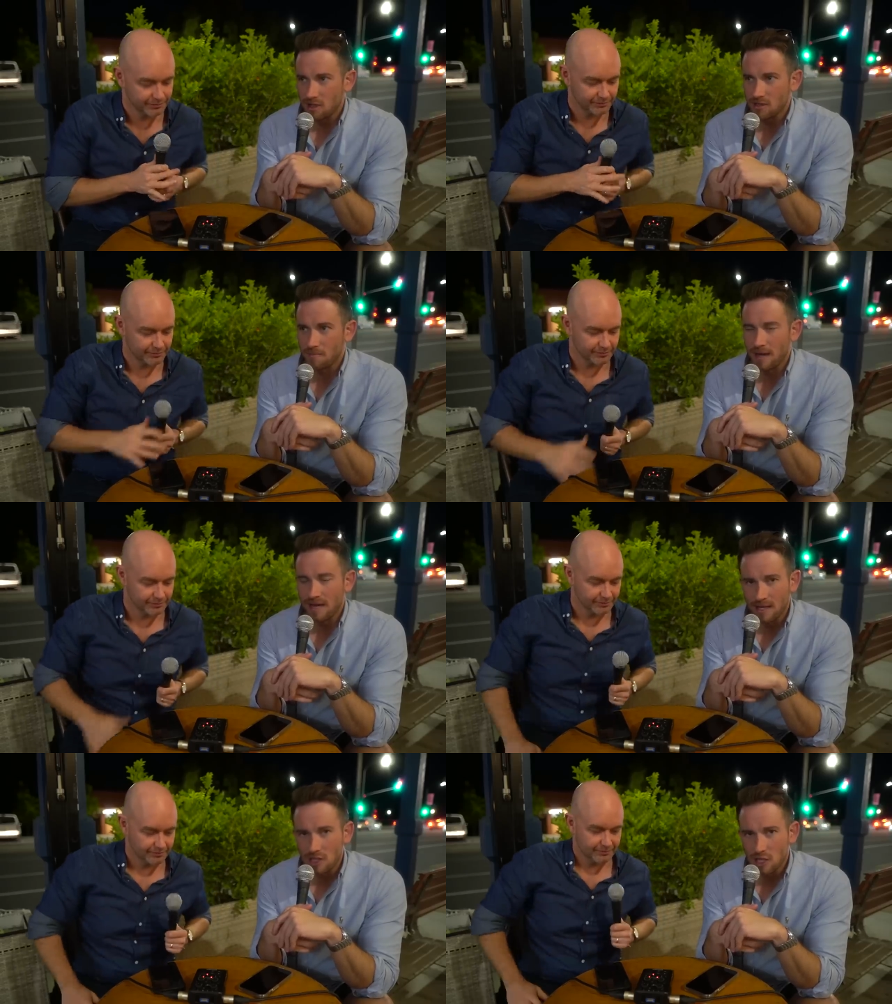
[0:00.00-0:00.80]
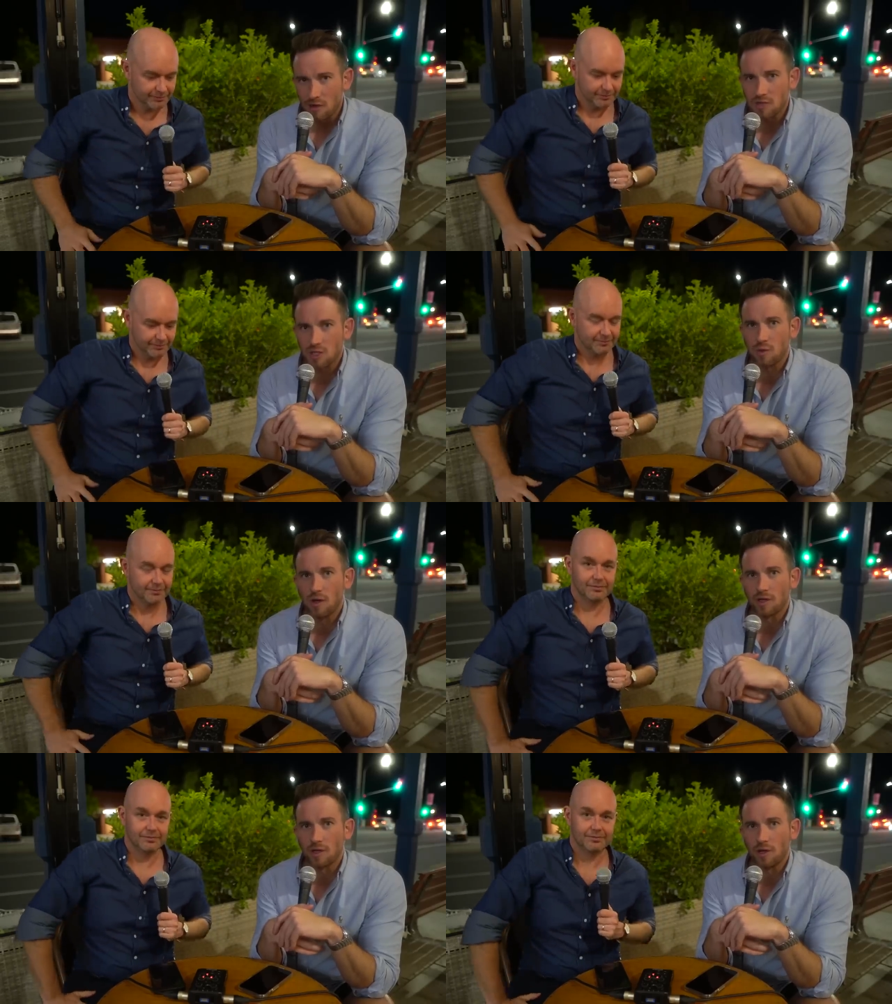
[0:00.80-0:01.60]
Speaker 1: show. It's a matinee show. It's 12
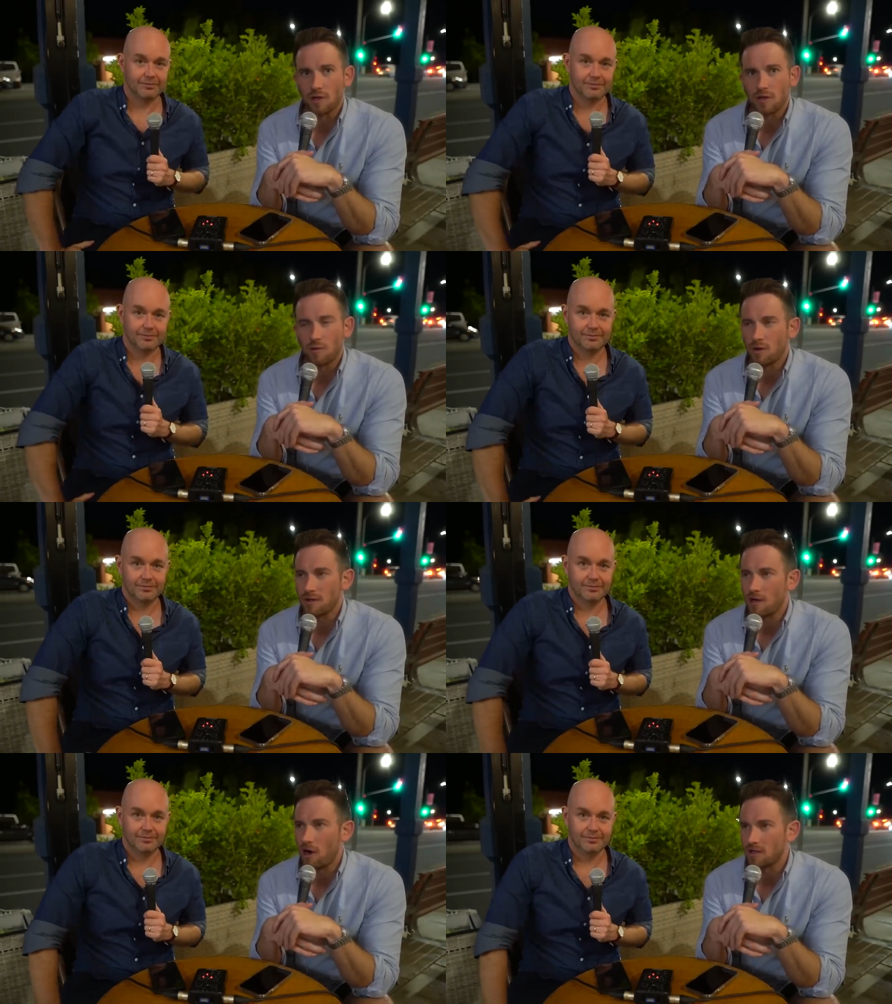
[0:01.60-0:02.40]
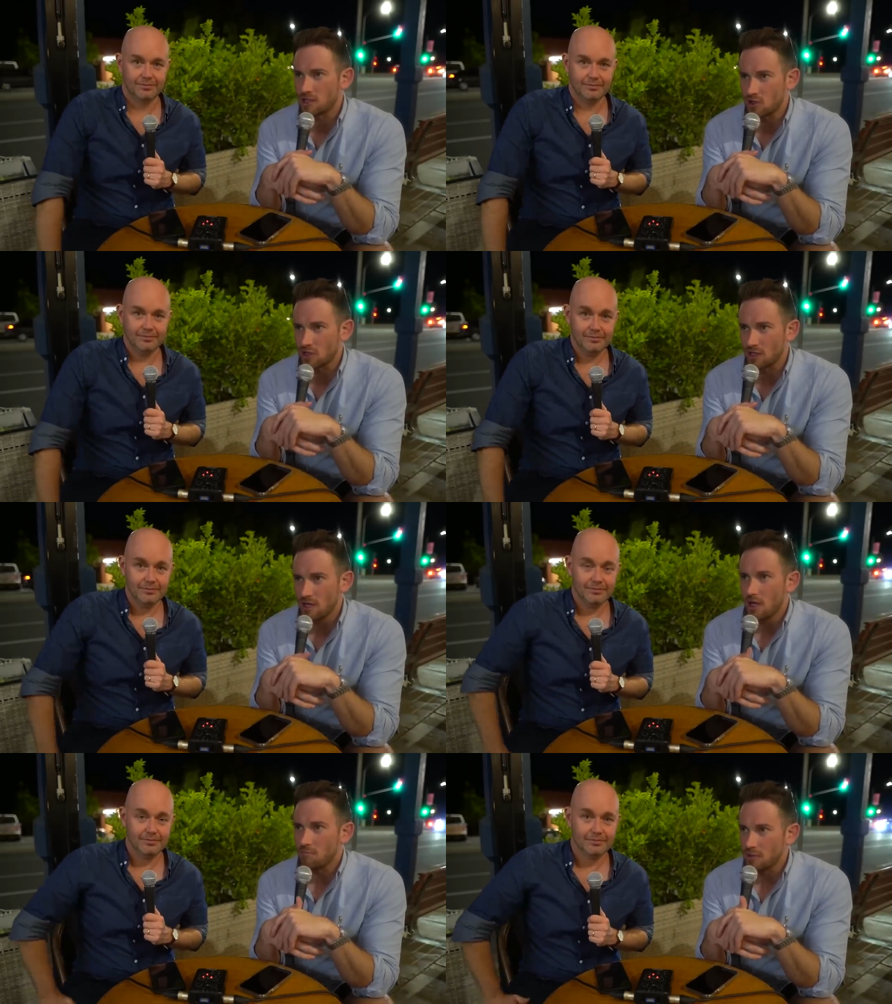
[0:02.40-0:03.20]
o'clock. We're at Hindley Street
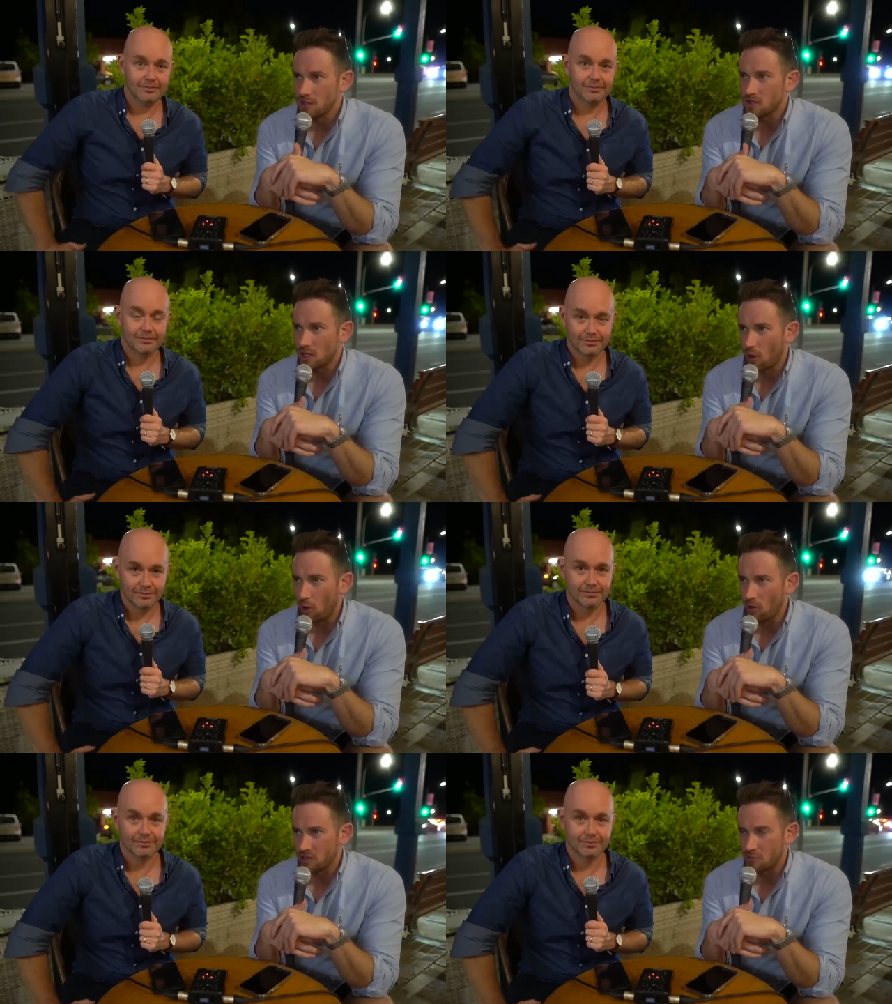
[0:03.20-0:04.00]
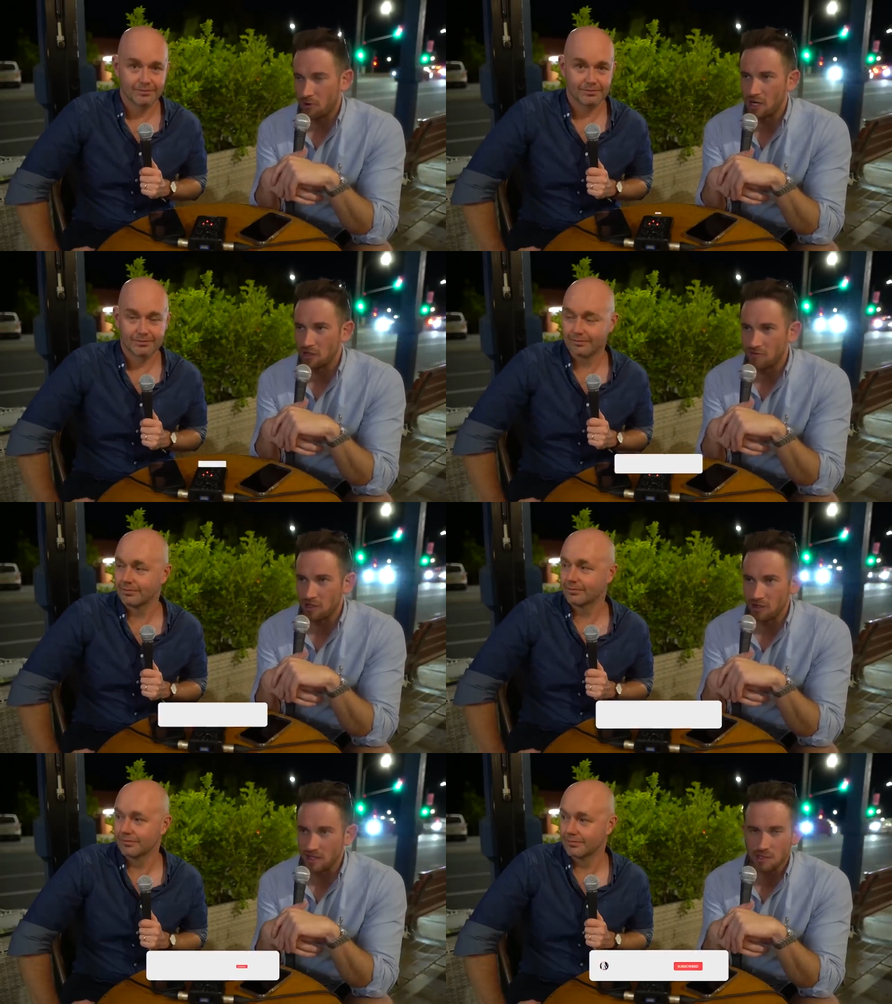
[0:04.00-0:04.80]
Music Hall. It's a brand new
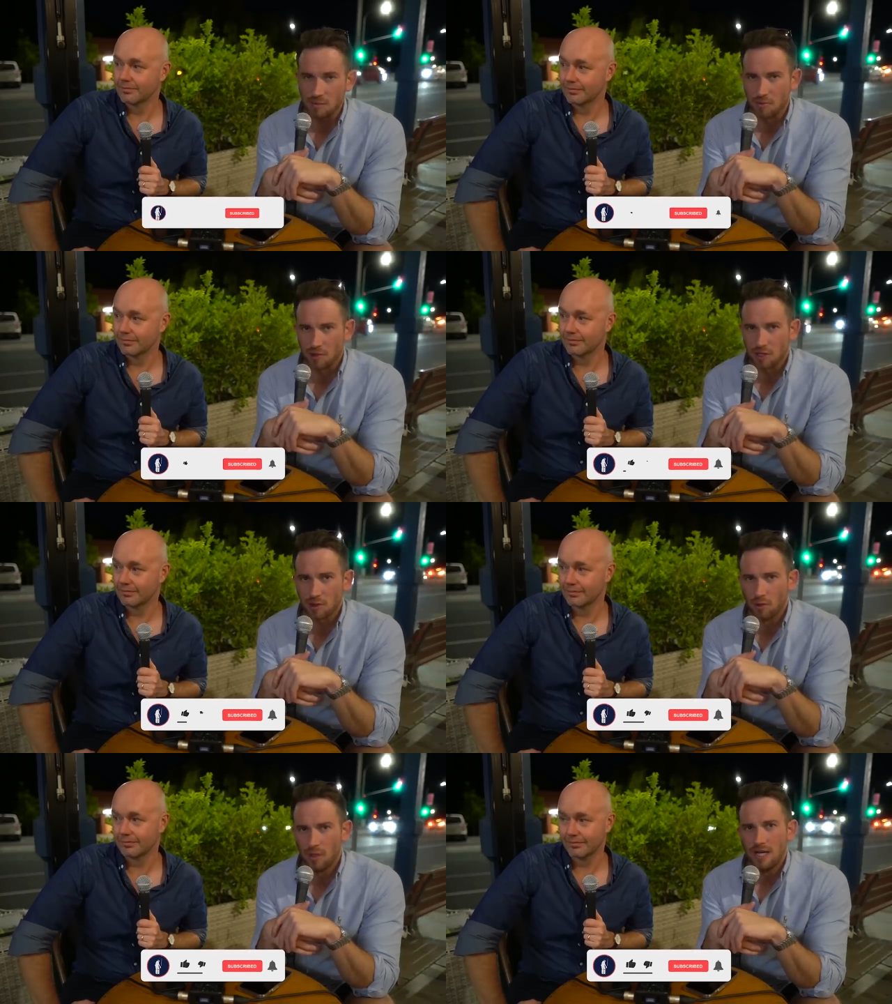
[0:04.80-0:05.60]
venue. That's going to be pretty cool.